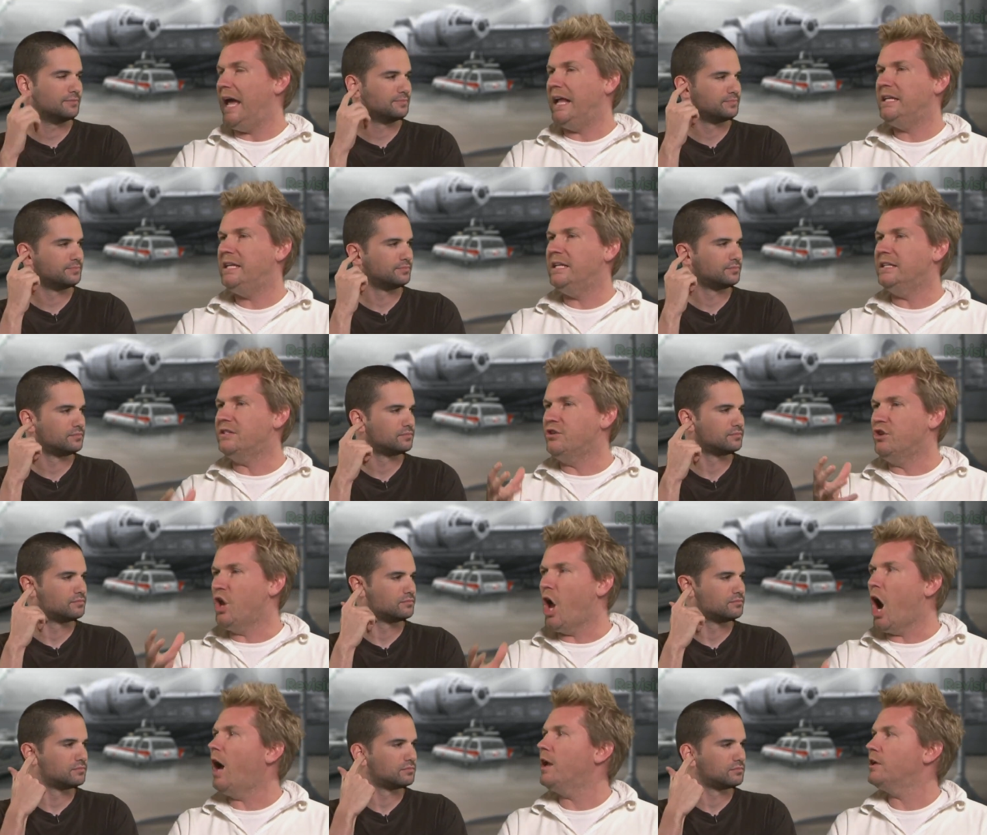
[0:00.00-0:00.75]
Speaker 1: and he's
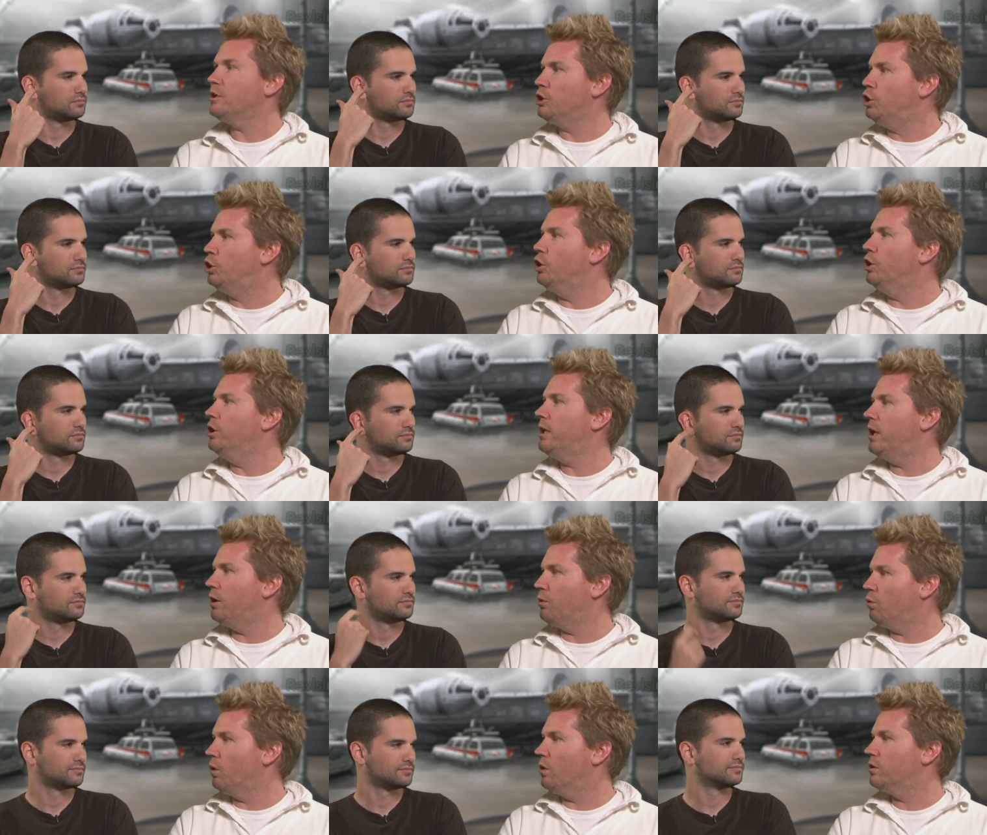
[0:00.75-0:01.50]
not good
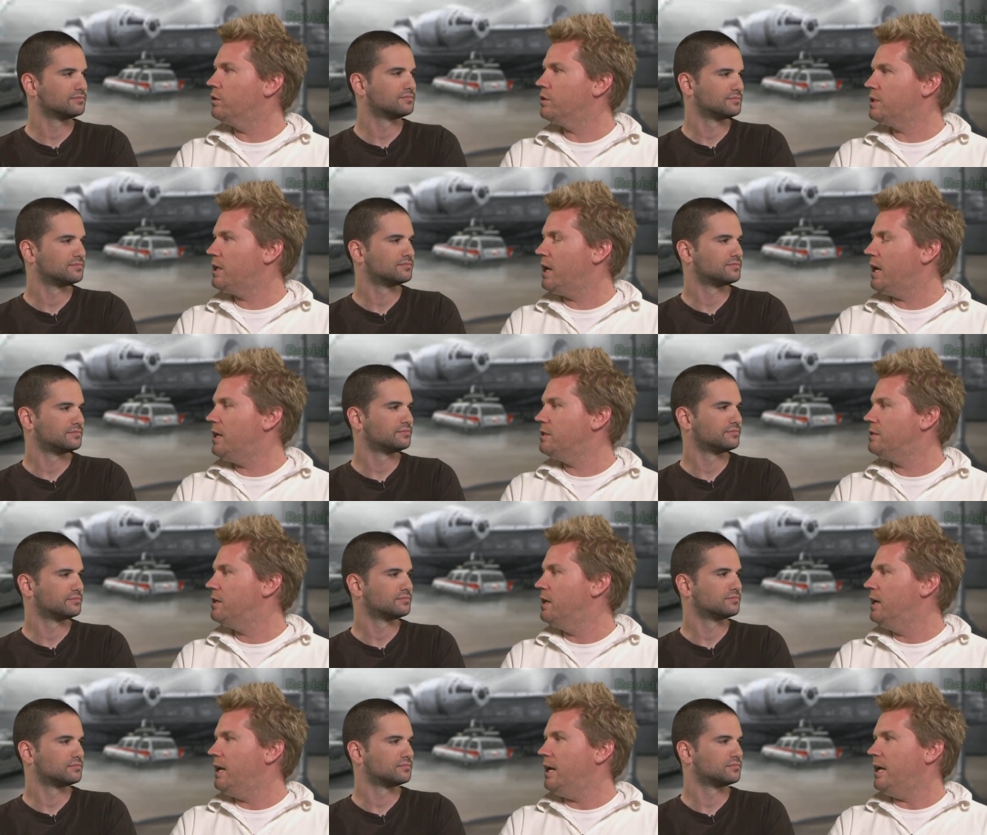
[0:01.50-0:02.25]
at roller
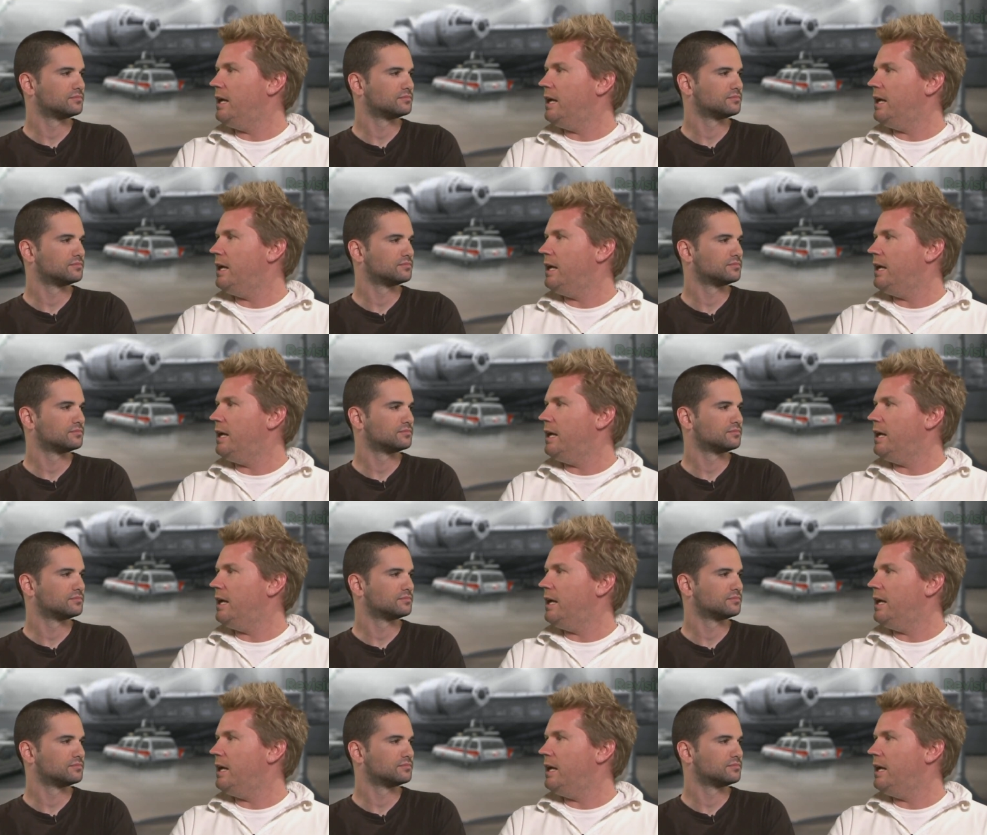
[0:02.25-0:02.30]
skates